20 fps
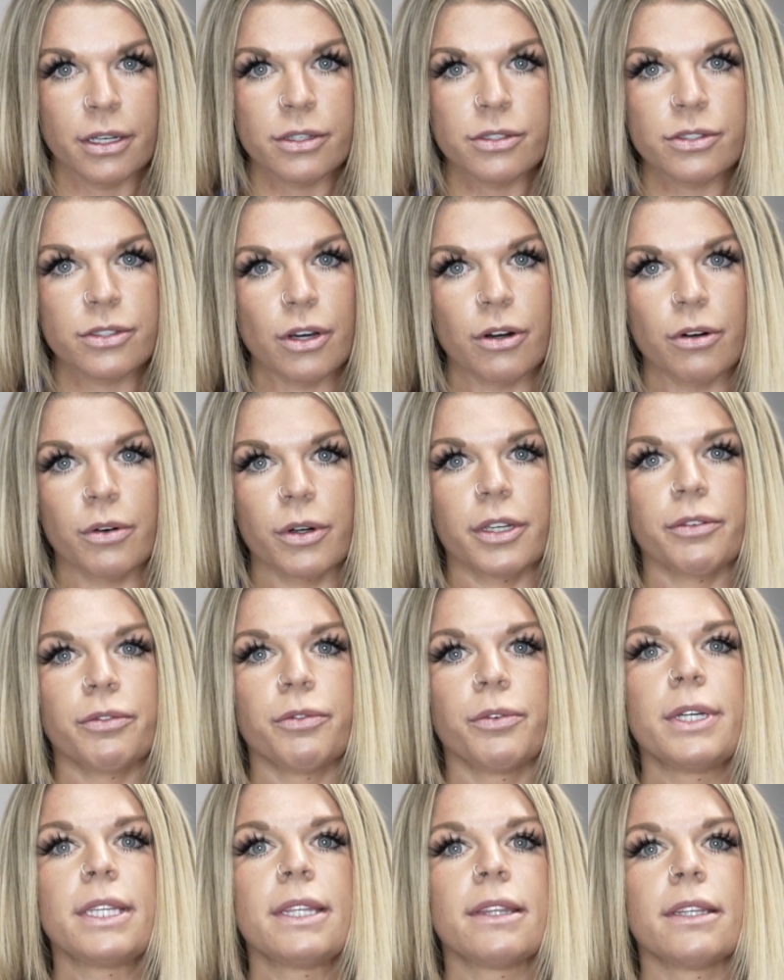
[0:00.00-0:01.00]
So,
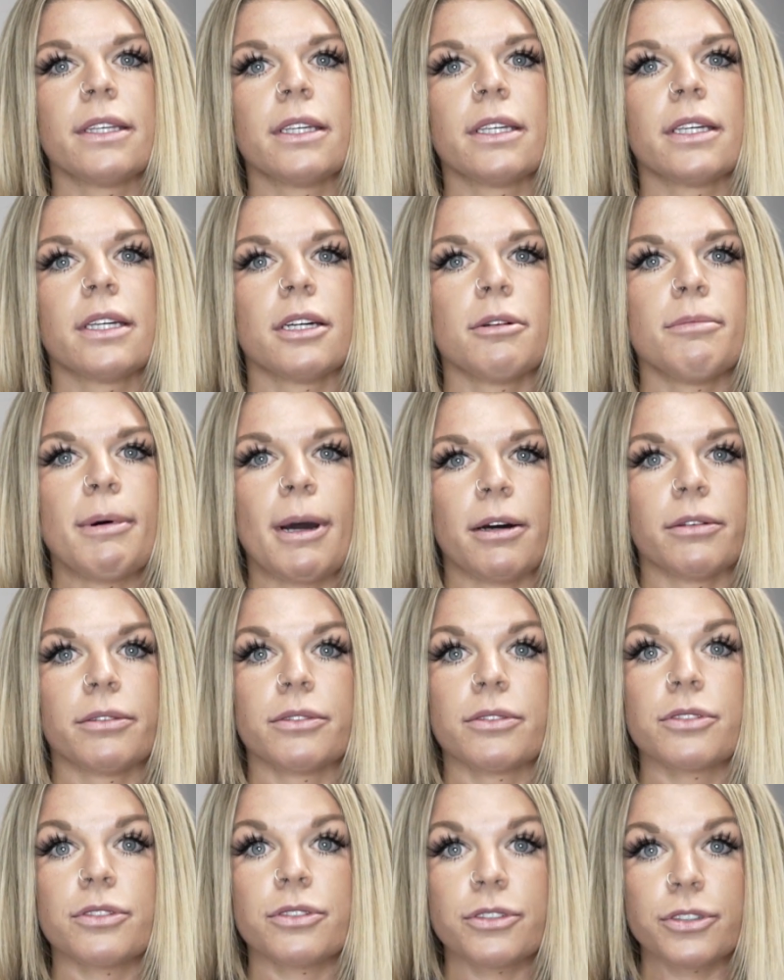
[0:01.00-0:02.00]
if we think
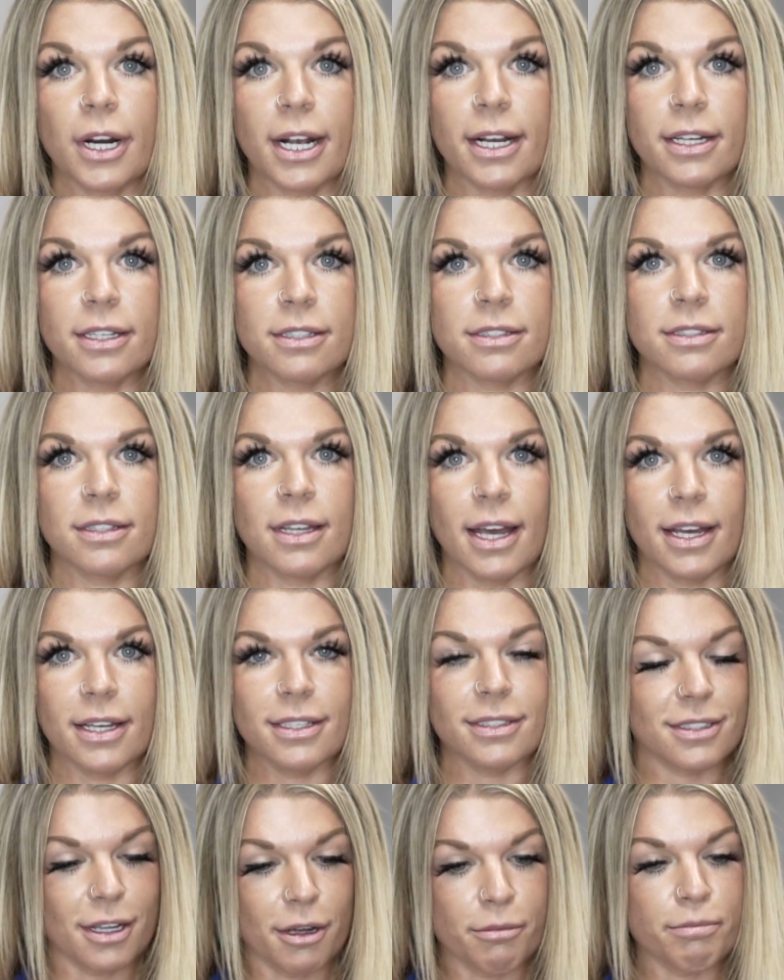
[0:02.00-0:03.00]
about stress
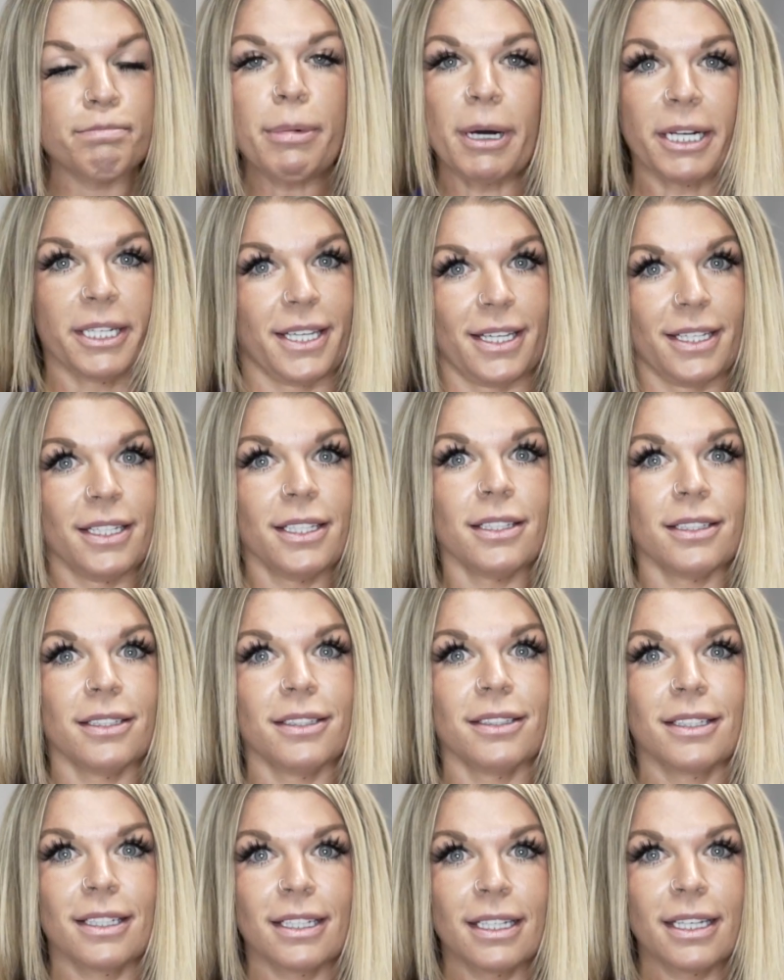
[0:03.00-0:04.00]
as a bucket,
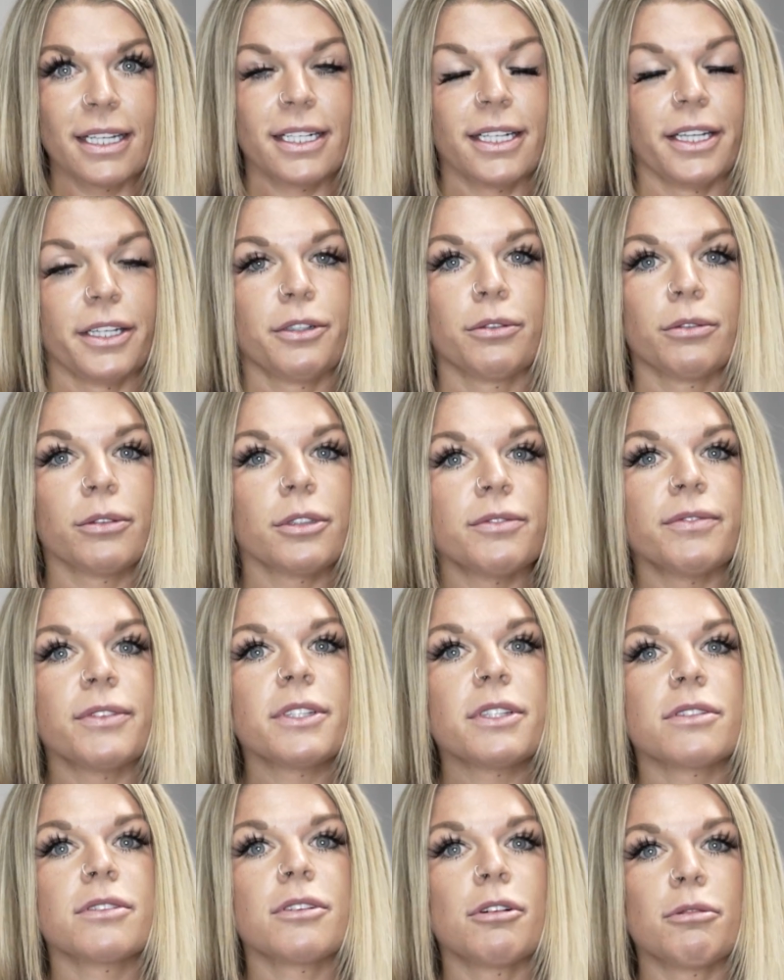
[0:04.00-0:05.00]
and I can only
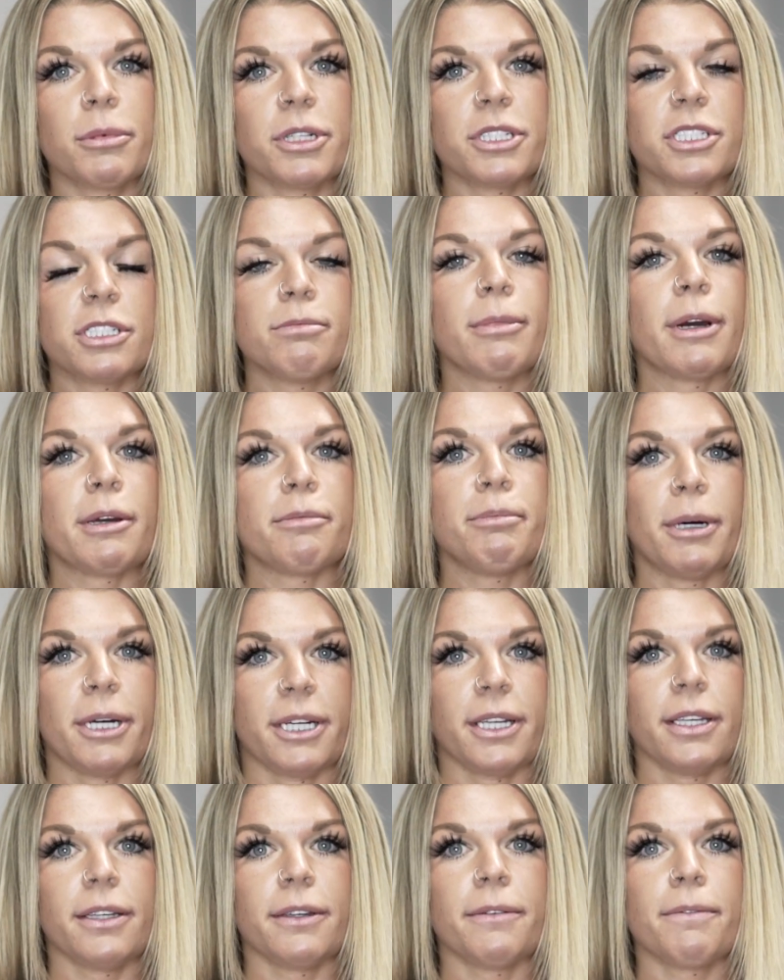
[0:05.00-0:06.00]
fit so much in my
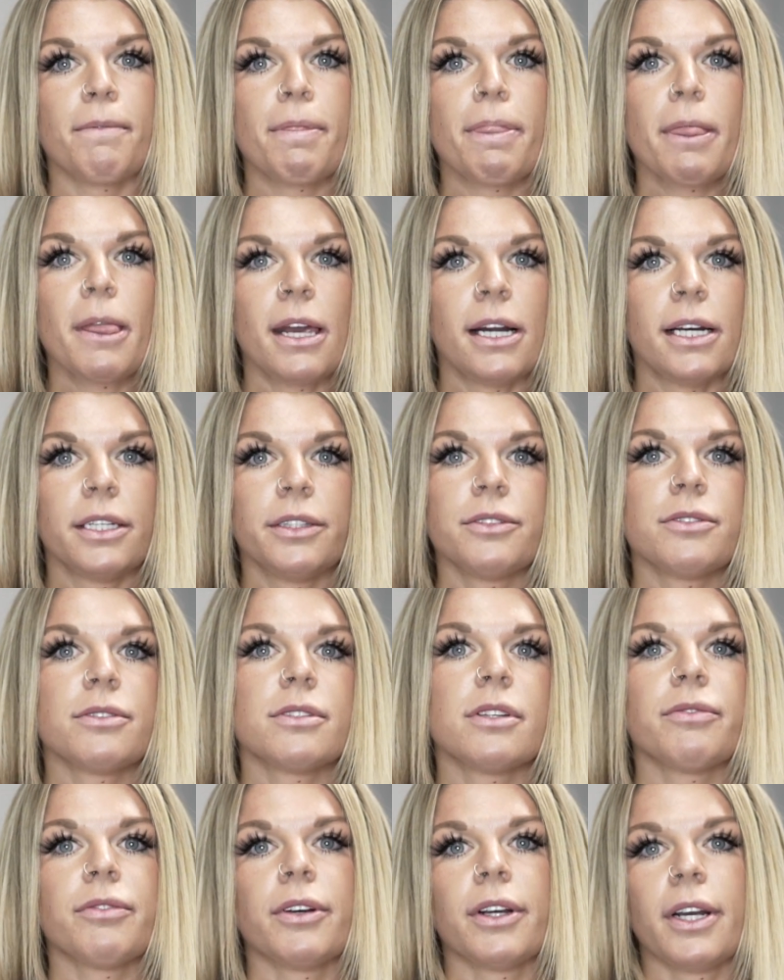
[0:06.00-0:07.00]
bucket, and there's
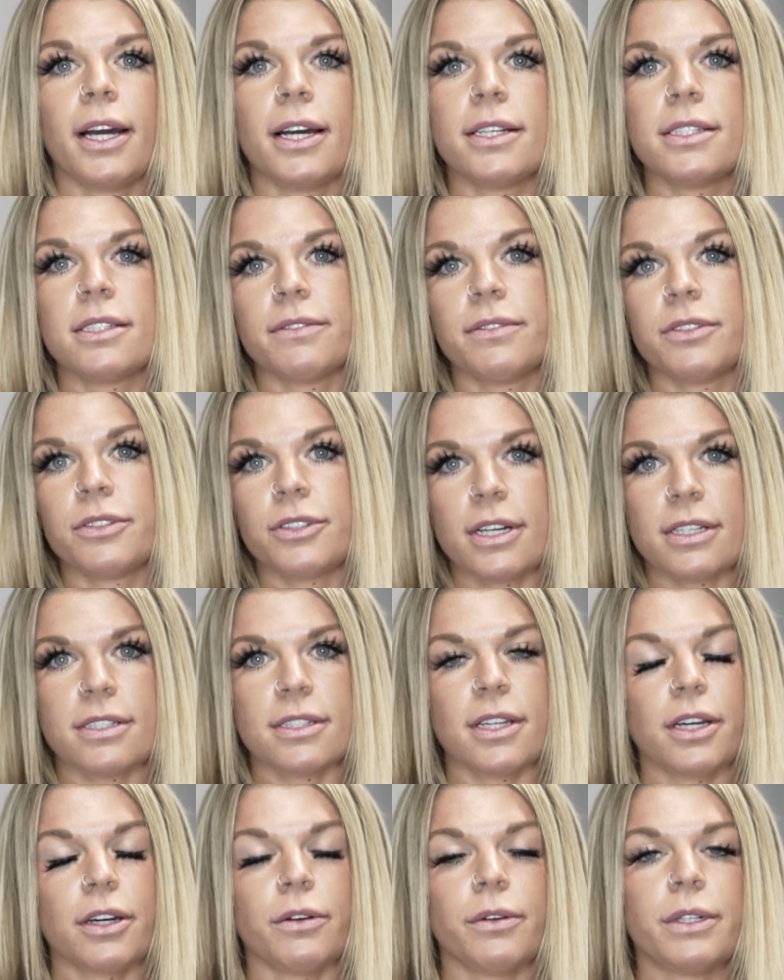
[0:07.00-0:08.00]
different kinds of stress
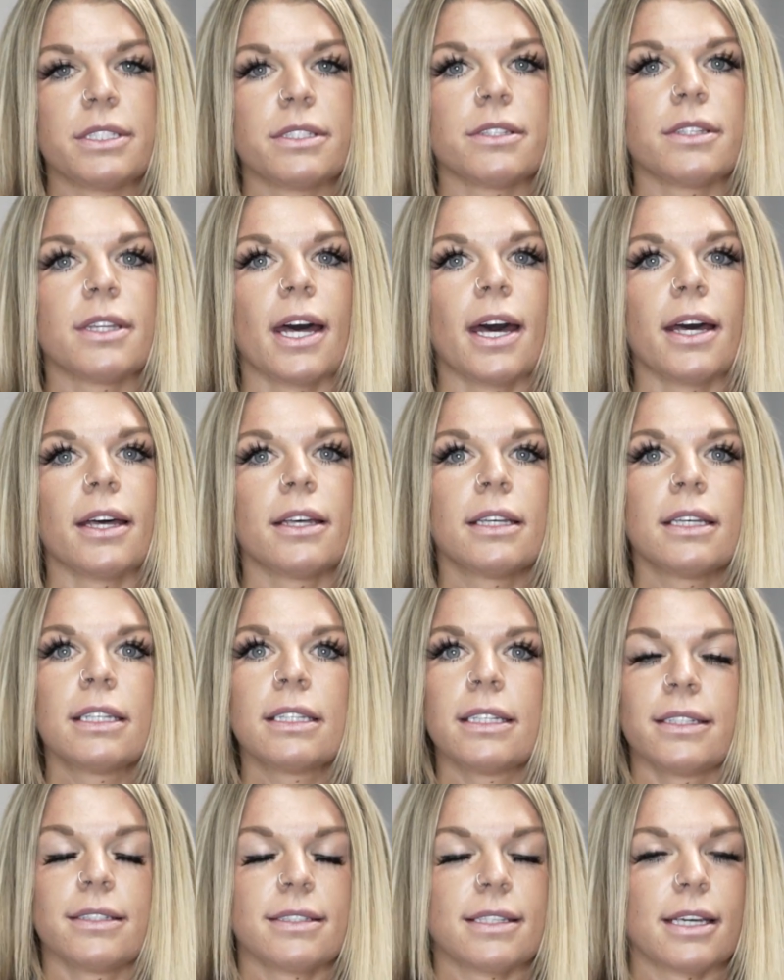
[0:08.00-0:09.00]
that go into that.
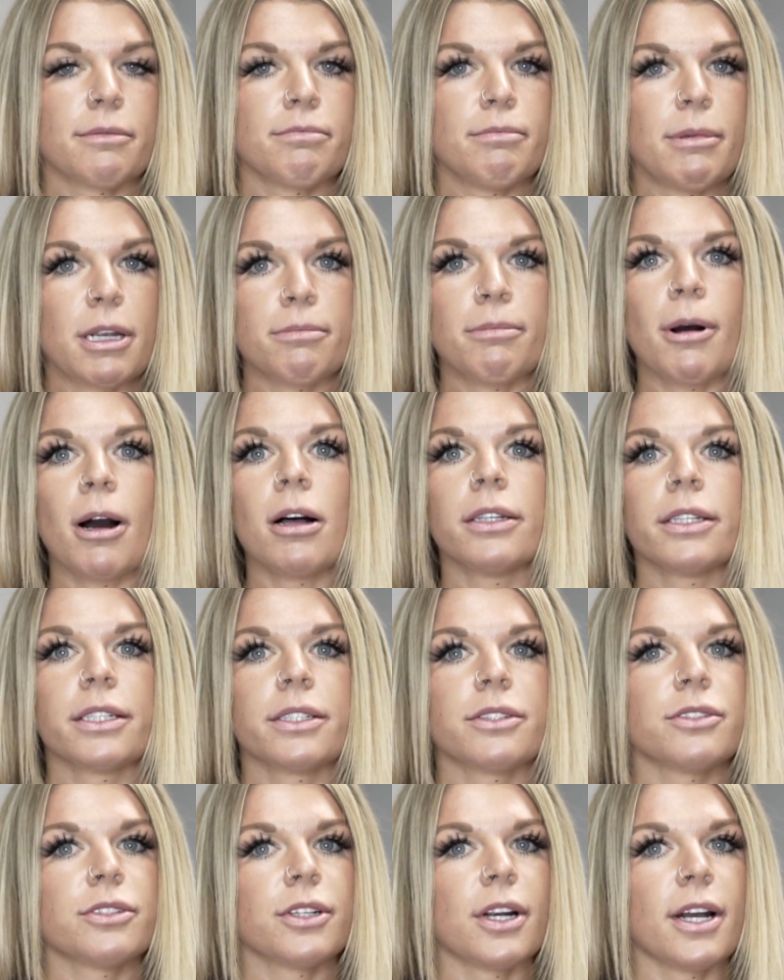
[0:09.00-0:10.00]
Things like
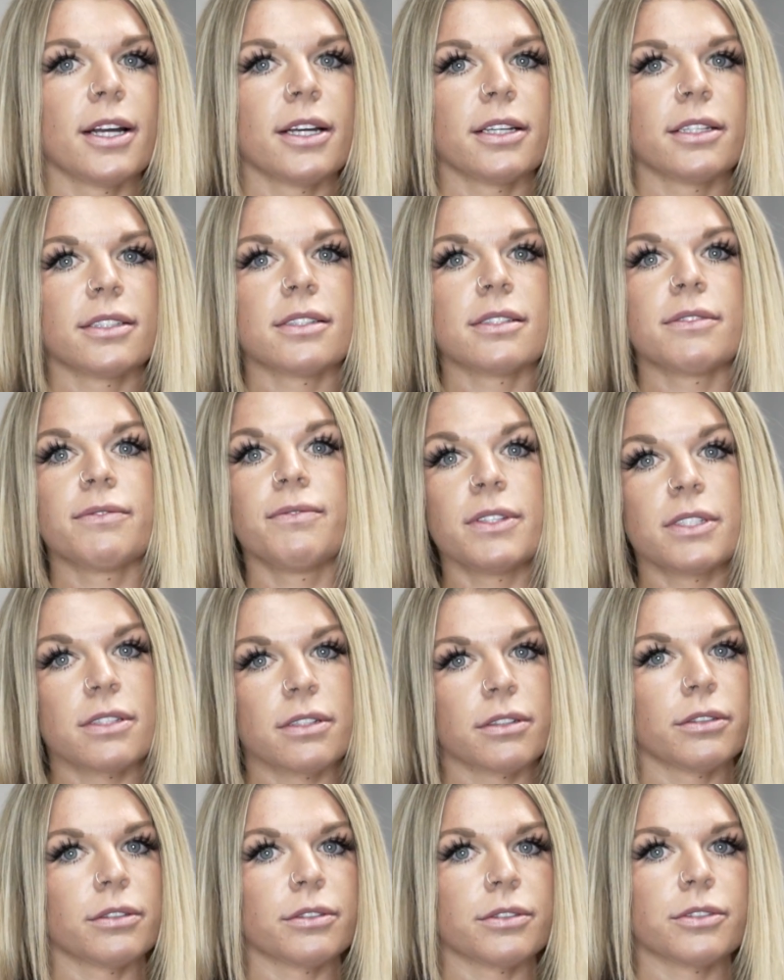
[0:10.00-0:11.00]
metabolic stress,
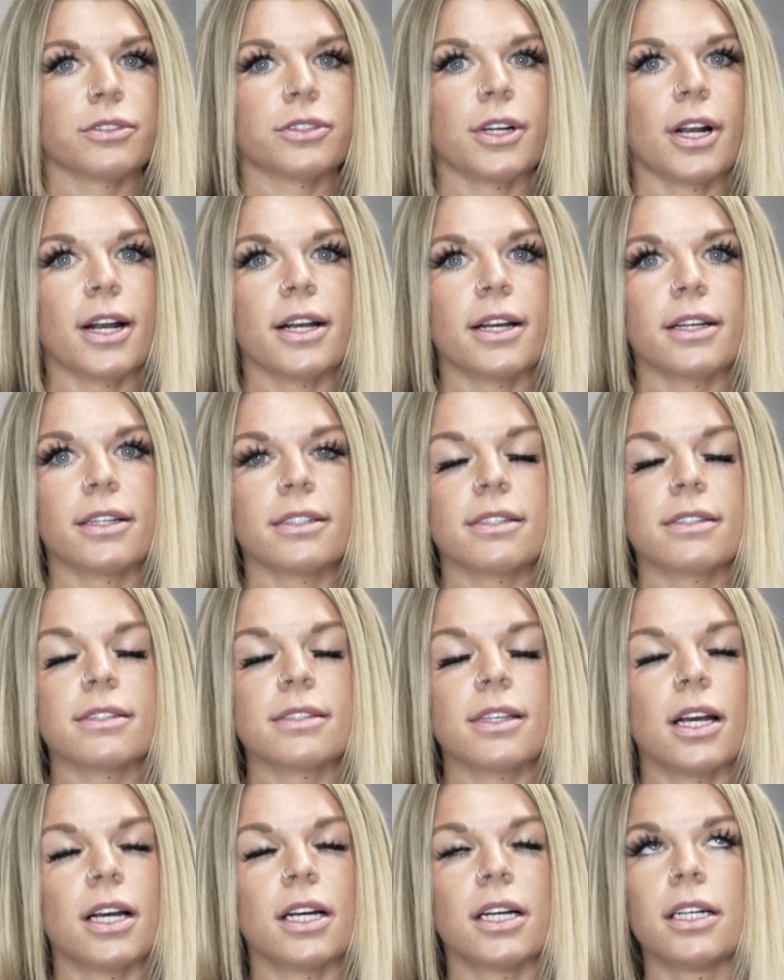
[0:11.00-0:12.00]
physical
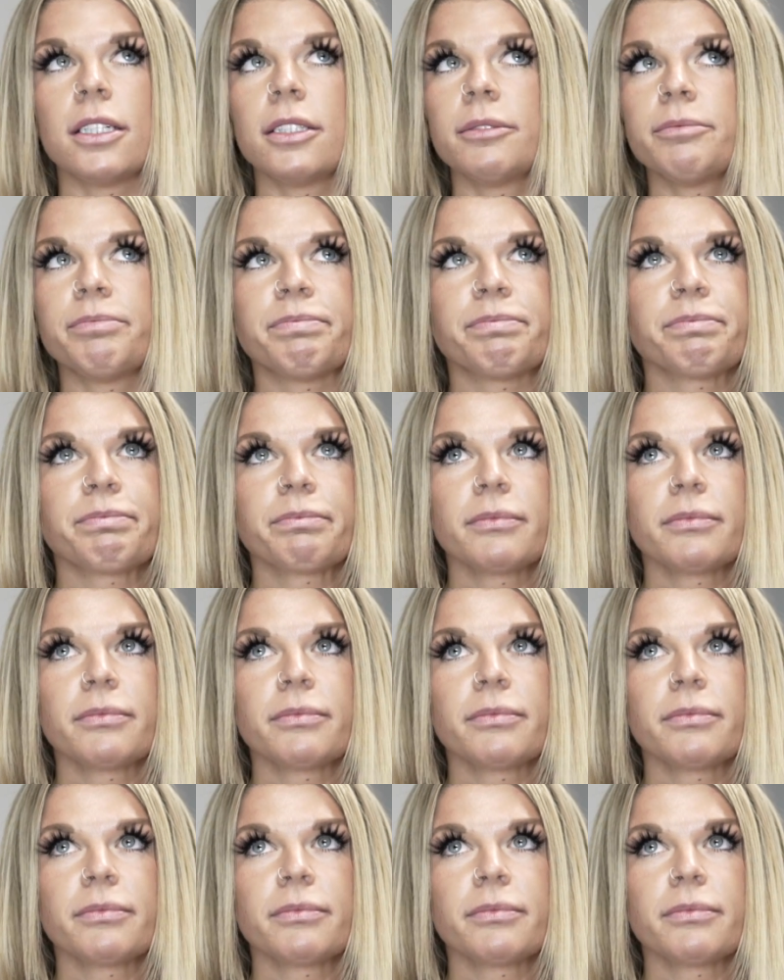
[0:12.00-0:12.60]
stress, um,